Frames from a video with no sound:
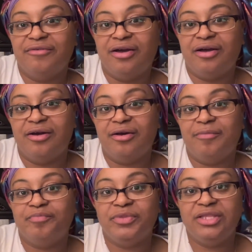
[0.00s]
um,
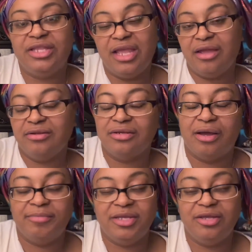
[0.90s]
dead,
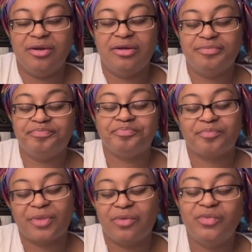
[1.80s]
I mean, your
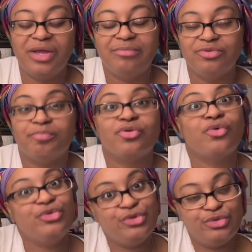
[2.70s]
with
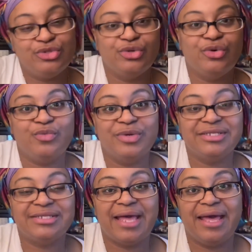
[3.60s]
produce on one
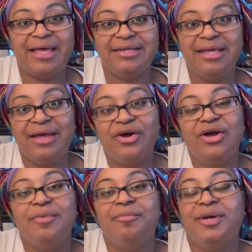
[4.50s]
side,
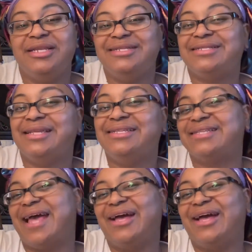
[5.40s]
but it's, it's